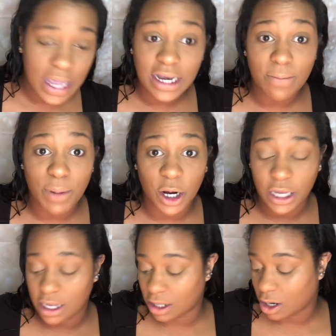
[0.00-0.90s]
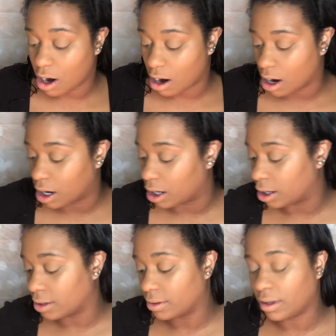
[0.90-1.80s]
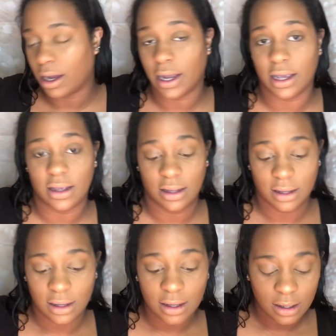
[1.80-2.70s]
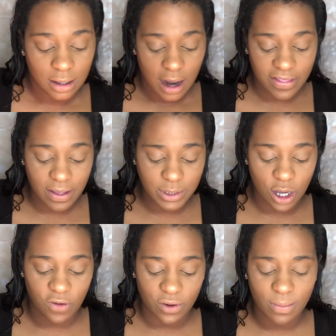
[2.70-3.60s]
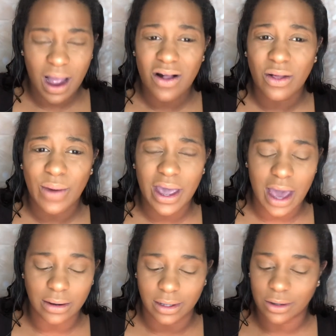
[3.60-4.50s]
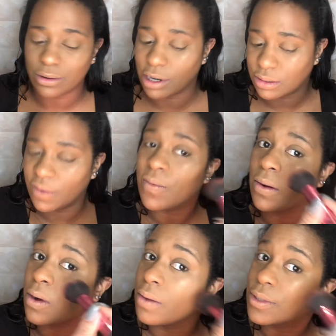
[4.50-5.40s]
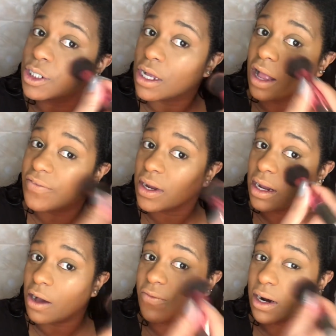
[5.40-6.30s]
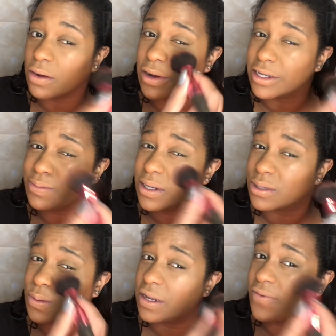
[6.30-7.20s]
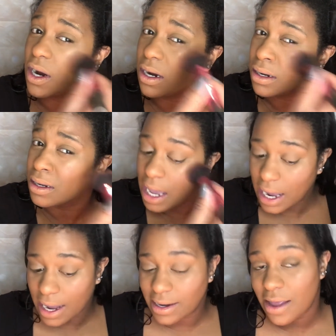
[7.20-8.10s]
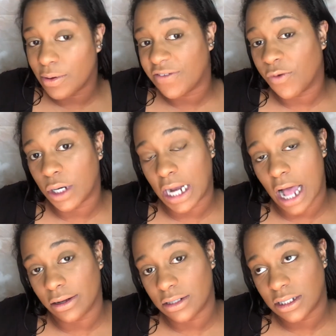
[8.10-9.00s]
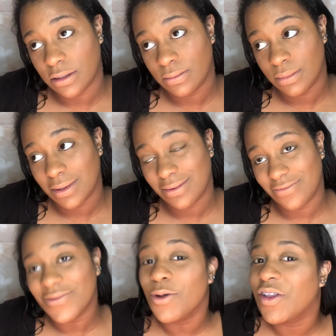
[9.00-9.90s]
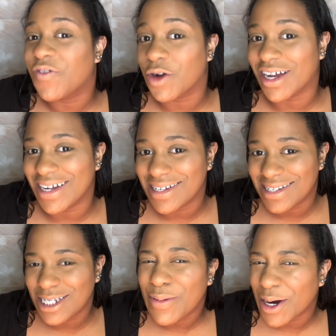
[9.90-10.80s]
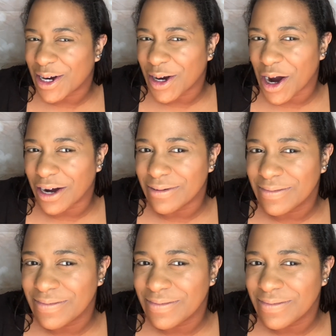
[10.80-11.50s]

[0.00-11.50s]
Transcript: end up parking the car, like, I think it was over a mile away. I don't know. Correct me if I'm wrong, Michelle. I forget how far it was, but it was pretty far. And it was $40. Only for a night to park our car.